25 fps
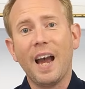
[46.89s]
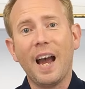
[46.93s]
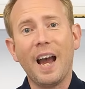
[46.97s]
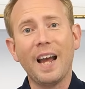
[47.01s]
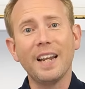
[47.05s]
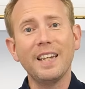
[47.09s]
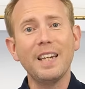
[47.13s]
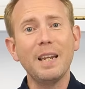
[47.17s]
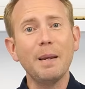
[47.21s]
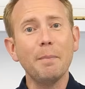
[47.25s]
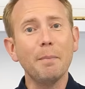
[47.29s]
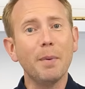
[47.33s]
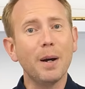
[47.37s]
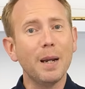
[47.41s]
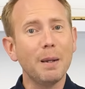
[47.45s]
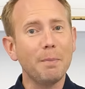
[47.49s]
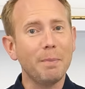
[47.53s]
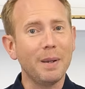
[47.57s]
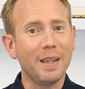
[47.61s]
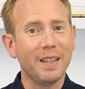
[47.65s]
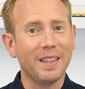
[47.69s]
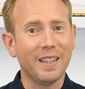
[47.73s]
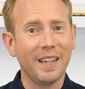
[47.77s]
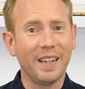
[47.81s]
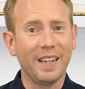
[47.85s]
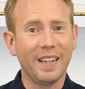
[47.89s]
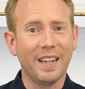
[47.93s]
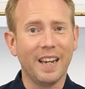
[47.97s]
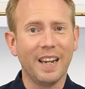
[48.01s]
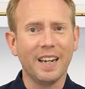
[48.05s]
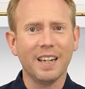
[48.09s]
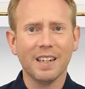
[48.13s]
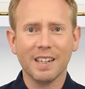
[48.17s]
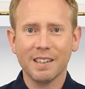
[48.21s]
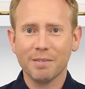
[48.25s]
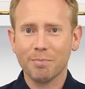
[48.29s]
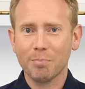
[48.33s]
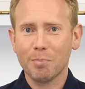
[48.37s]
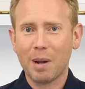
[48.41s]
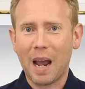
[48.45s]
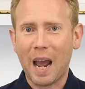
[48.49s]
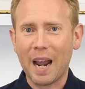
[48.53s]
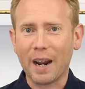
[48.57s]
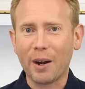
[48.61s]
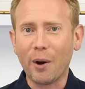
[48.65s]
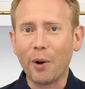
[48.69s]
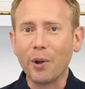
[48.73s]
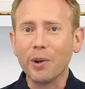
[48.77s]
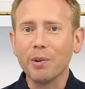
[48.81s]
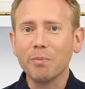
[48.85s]
And you might be thinking,
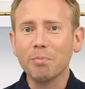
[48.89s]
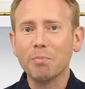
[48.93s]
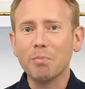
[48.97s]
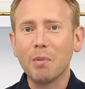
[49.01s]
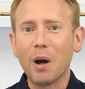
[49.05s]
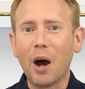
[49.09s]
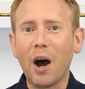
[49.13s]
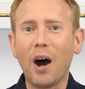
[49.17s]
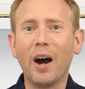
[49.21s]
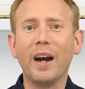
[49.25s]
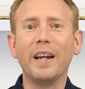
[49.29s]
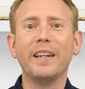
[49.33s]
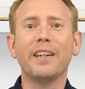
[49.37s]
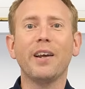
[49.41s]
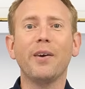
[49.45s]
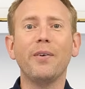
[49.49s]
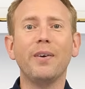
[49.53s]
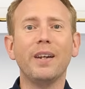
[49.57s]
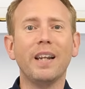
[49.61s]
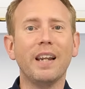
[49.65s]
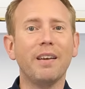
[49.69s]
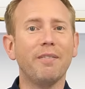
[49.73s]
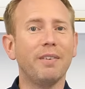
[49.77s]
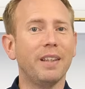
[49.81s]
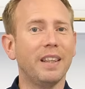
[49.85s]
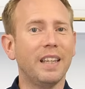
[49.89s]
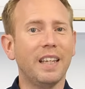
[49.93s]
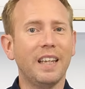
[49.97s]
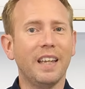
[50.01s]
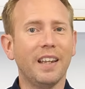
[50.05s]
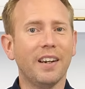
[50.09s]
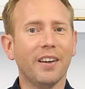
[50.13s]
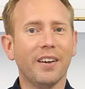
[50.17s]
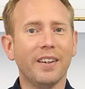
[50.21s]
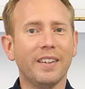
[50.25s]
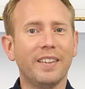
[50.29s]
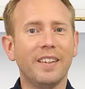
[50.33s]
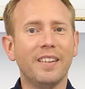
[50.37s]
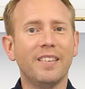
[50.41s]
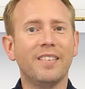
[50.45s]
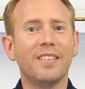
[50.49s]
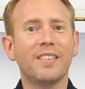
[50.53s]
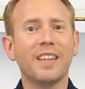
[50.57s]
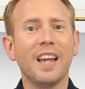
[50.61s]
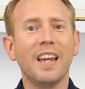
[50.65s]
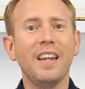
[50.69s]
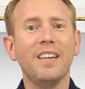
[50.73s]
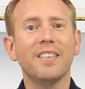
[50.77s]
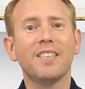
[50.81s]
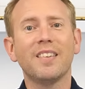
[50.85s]
hang on, I don't live in the United
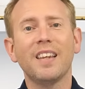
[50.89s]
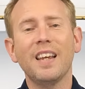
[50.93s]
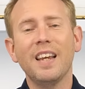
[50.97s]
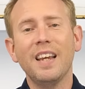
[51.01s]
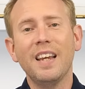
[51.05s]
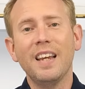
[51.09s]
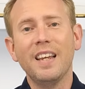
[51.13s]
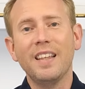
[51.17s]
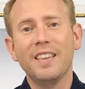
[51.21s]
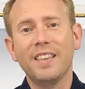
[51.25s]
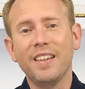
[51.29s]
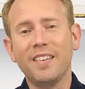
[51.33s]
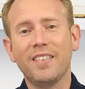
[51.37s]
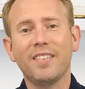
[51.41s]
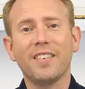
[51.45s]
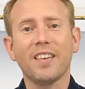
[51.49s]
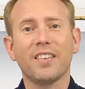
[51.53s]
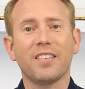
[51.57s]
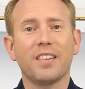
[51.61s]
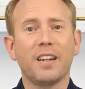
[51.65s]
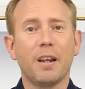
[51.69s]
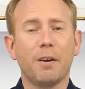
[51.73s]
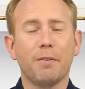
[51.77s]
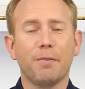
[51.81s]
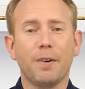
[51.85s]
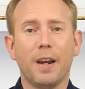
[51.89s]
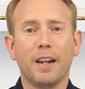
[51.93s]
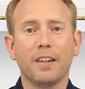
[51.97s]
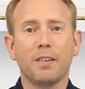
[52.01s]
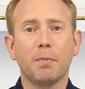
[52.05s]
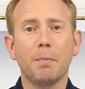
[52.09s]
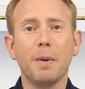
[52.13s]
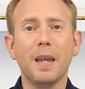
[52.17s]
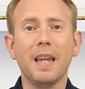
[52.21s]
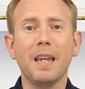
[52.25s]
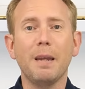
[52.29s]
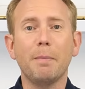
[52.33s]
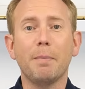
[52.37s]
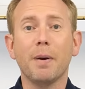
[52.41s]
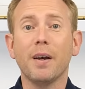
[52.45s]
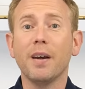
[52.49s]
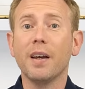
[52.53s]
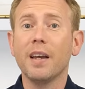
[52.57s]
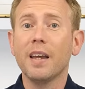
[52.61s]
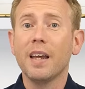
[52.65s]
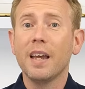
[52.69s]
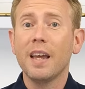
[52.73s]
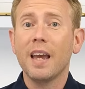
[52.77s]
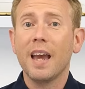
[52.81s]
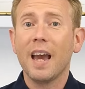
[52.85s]
States. This doesn't affect me,
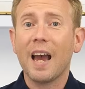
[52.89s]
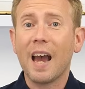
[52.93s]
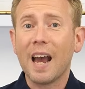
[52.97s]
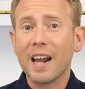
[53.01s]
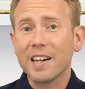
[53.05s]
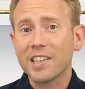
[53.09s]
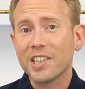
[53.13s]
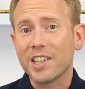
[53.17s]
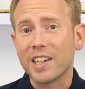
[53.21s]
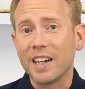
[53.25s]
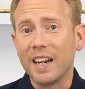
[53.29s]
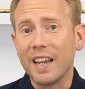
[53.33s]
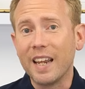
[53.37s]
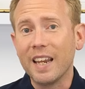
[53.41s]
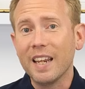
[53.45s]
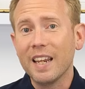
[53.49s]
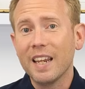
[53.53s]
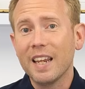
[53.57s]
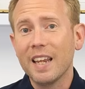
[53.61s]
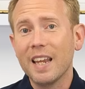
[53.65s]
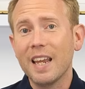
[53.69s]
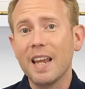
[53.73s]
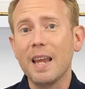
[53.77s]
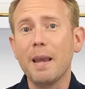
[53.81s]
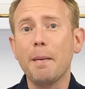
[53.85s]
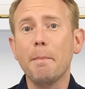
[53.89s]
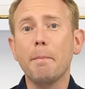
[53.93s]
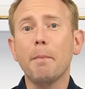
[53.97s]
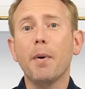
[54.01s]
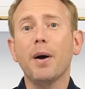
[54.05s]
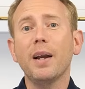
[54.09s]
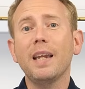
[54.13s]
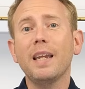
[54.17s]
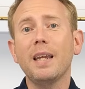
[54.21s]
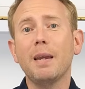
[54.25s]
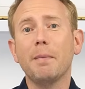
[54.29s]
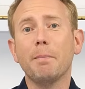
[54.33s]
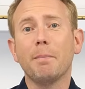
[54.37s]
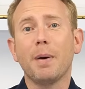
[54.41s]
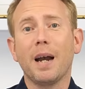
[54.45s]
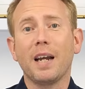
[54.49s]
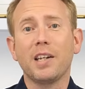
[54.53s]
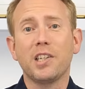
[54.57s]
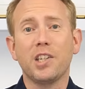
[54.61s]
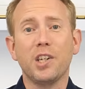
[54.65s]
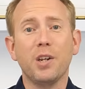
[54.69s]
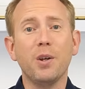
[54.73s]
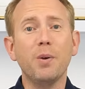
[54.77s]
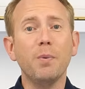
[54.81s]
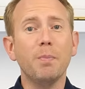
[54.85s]
but actually, it might
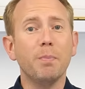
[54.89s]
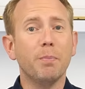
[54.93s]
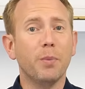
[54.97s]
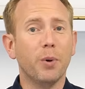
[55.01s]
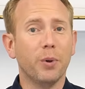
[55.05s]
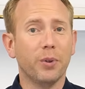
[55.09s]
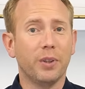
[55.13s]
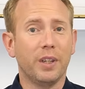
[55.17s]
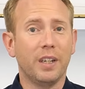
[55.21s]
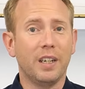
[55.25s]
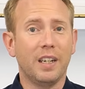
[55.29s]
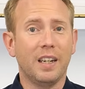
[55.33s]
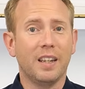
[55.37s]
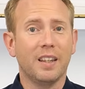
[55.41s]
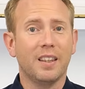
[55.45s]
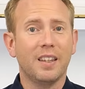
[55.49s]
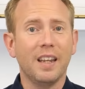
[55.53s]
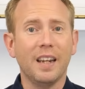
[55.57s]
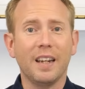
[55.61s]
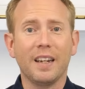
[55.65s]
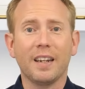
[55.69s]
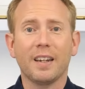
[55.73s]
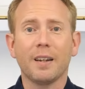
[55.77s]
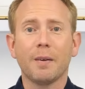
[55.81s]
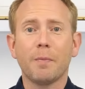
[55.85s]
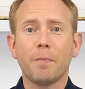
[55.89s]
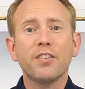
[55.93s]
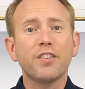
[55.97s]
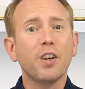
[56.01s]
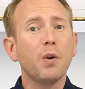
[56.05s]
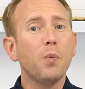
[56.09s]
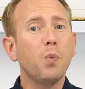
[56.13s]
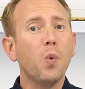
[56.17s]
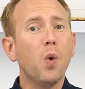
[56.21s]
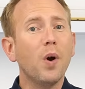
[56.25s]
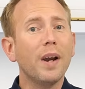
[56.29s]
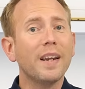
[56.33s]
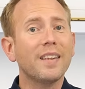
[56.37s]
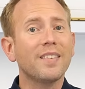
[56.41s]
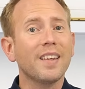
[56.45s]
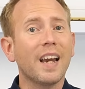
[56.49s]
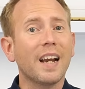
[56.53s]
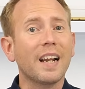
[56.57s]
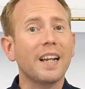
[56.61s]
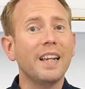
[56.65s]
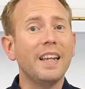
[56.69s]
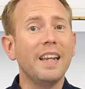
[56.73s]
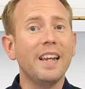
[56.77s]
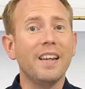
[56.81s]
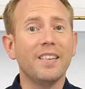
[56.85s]
impact you more than you think. So what
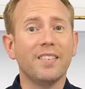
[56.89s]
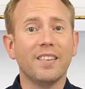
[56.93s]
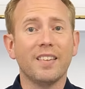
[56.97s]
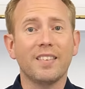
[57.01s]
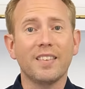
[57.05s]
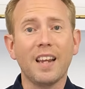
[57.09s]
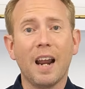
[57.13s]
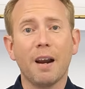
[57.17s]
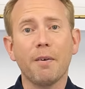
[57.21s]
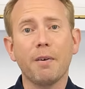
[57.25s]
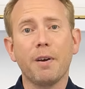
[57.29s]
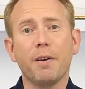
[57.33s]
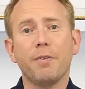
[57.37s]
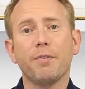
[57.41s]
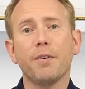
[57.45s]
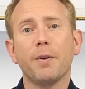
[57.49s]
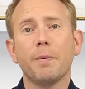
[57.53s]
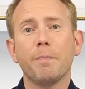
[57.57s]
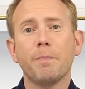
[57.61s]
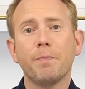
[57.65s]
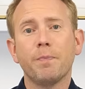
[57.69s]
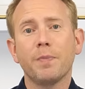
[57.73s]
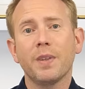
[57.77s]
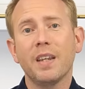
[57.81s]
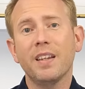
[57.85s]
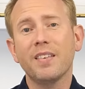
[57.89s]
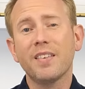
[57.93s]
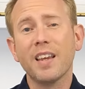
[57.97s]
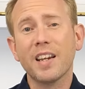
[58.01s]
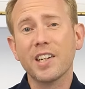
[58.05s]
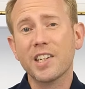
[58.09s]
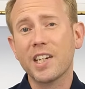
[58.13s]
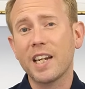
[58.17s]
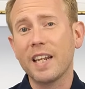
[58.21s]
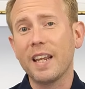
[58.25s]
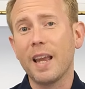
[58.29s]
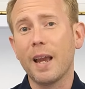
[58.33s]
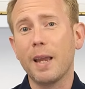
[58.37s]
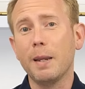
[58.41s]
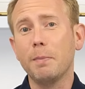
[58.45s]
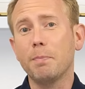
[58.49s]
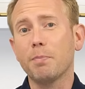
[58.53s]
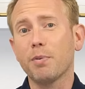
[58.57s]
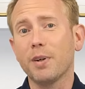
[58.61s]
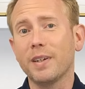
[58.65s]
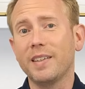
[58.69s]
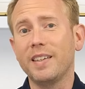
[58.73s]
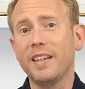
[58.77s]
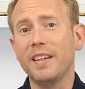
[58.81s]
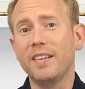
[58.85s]
exactly is a tariff? It's actually a
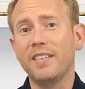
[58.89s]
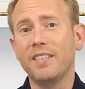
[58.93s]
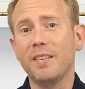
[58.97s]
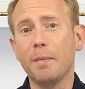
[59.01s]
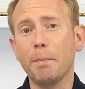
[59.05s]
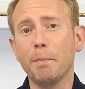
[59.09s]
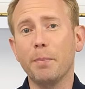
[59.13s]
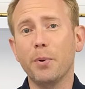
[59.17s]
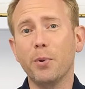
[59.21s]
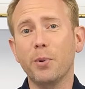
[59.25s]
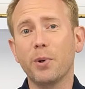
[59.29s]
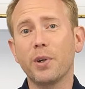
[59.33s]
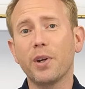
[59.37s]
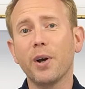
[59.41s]
pretty simple